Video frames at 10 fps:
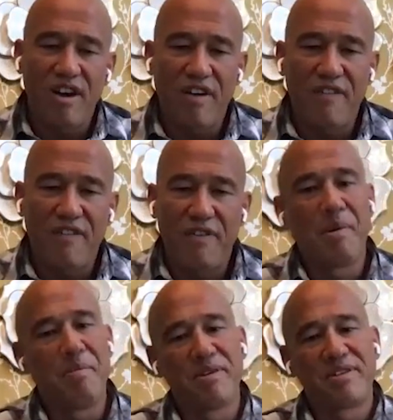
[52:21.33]
been kind of on and
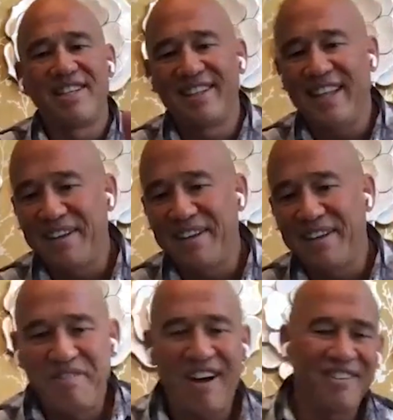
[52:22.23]
off for me. I'm almost at
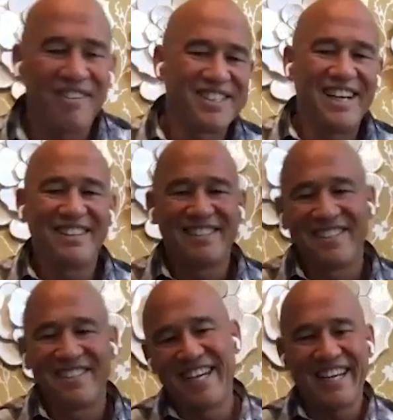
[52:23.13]
10,000
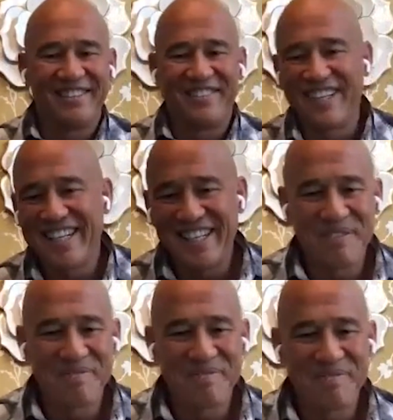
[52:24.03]
followers now. So, hey,
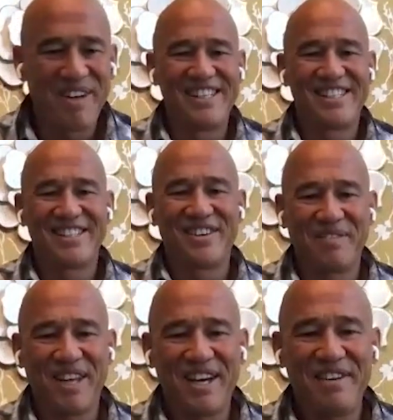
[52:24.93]
we're getting up there on
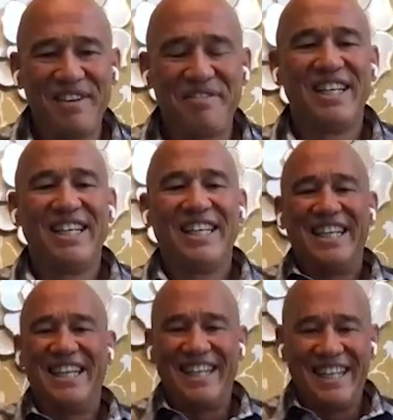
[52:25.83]
Instagram life.
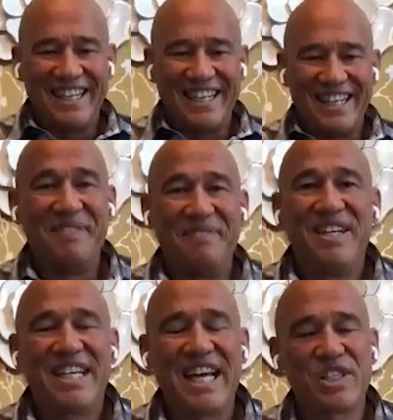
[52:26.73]

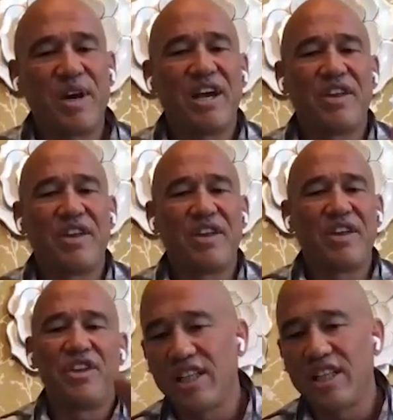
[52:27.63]
So
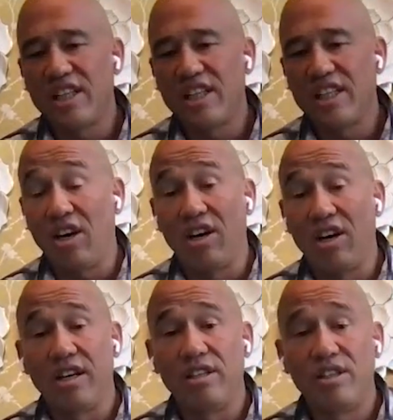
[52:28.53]
Anthony J. Lee